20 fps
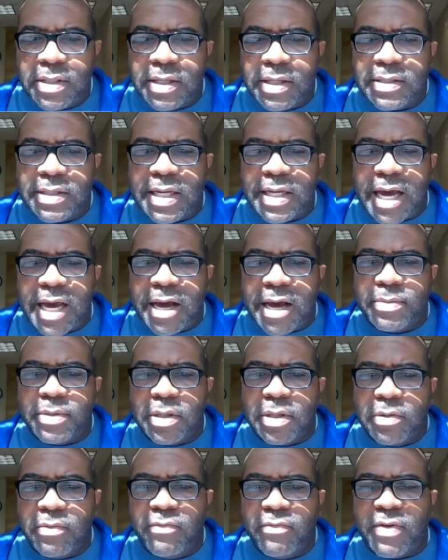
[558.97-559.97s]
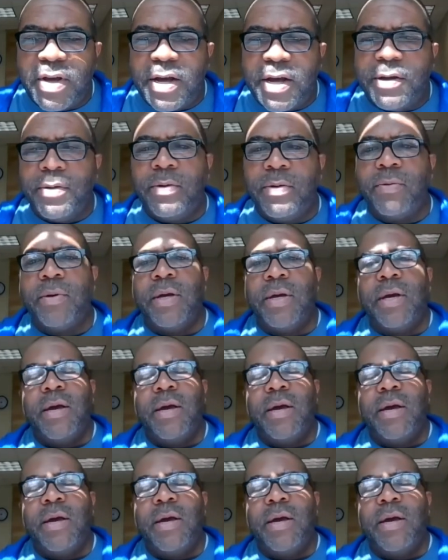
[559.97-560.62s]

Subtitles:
that say absolute value,